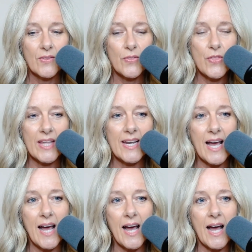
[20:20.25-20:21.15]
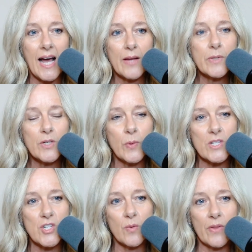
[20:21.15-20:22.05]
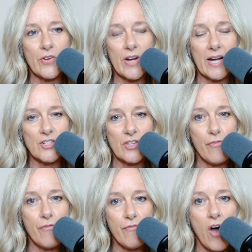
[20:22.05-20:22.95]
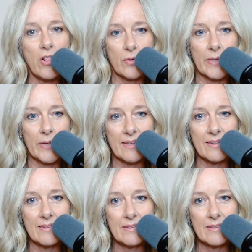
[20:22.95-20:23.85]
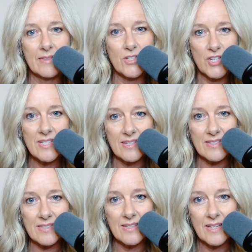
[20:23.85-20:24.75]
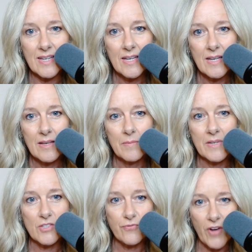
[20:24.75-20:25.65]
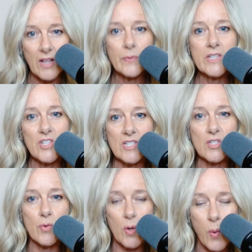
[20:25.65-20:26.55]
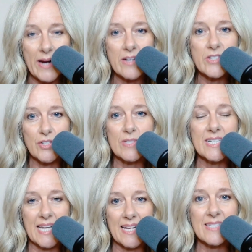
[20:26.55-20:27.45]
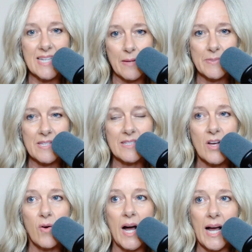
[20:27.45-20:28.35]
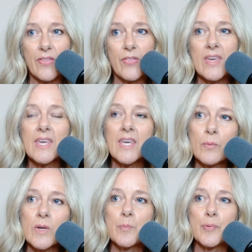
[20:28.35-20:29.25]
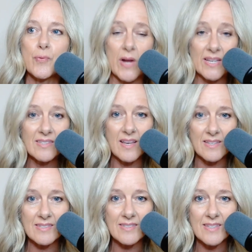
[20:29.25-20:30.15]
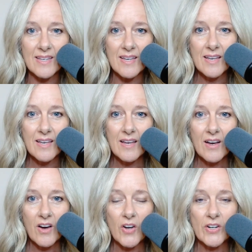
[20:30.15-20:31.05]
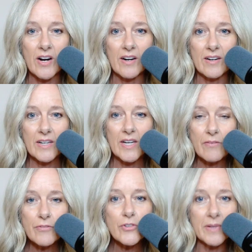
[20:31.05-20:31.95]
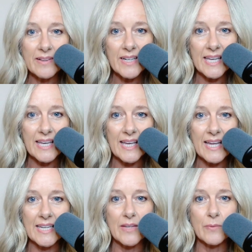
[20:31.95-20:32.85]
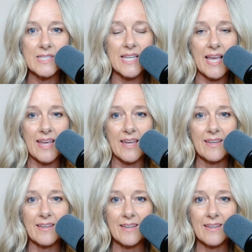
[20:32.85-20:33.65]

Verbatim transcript: then I would question whether you're actually following Jesus, because following Jesus requires you to take steps. And so I think he would press us on our comfortability, and he would say,